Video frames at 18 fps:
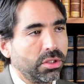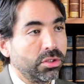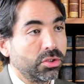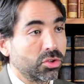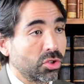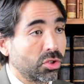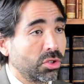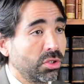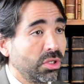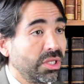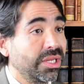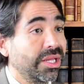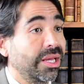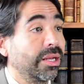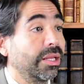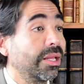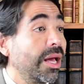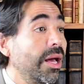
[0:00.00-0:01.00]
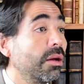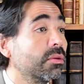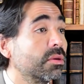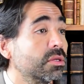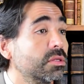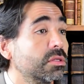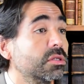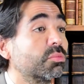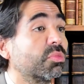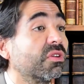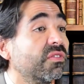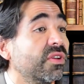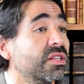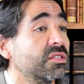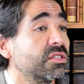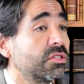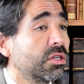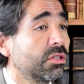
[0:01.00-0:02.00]
In turn, it can allow us to
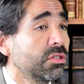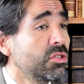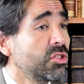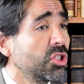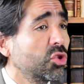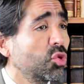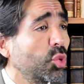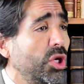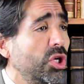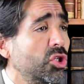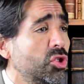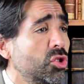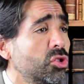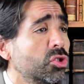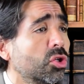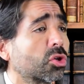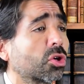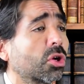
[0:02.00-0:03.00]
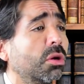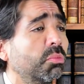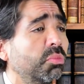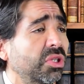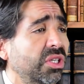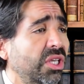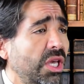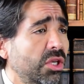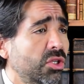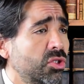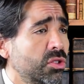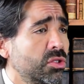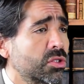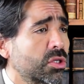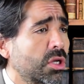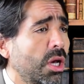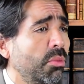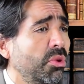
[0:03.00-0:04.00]
prevent certain situations or
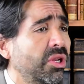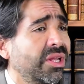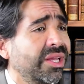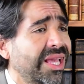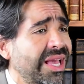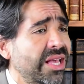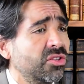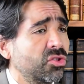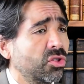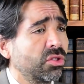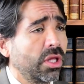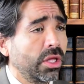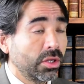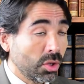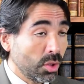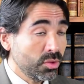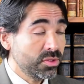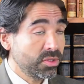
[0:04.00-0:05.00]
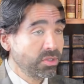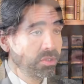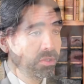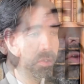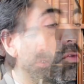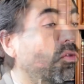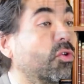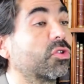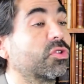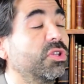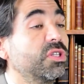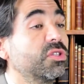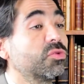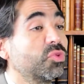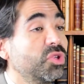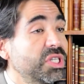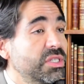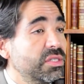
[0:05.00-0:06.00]
complications coming at cancer diagnosis. For
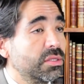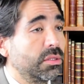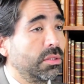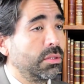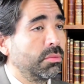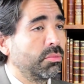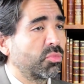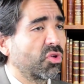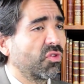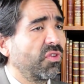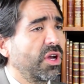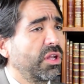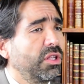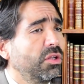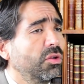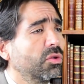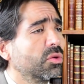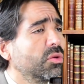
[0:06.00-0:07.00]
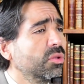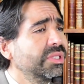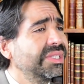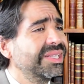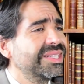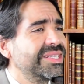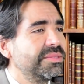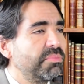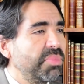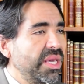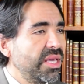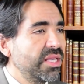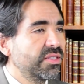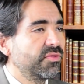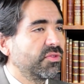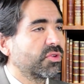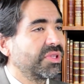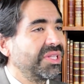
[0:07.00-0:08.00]
this reason, providing not only the
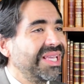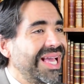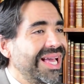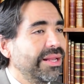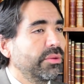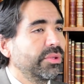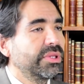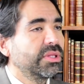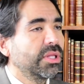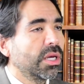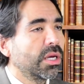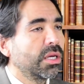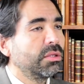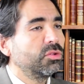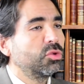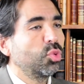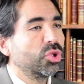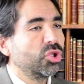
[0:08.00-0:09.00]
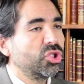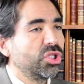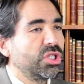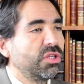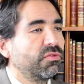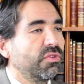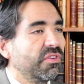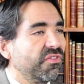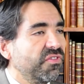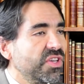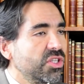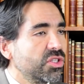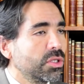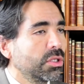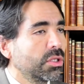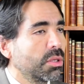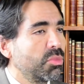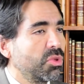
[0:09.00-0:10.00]
space for the adequate time to achieve
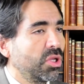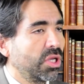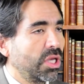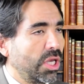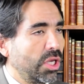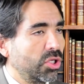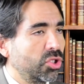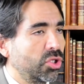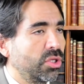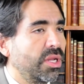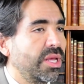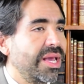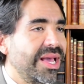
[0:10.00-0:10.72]
efficient communication